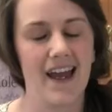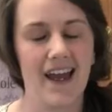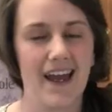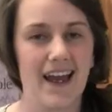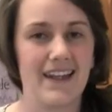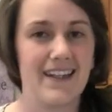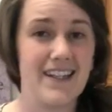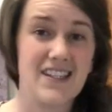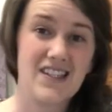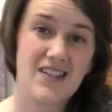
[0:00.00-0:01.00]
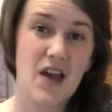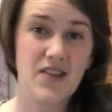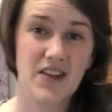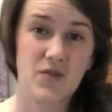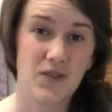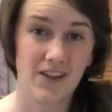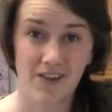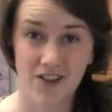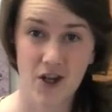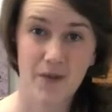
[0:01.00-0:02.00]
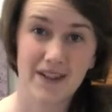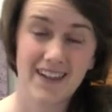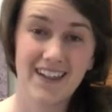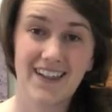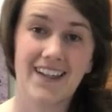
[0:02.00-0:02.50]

and it's done a really great job at cleaning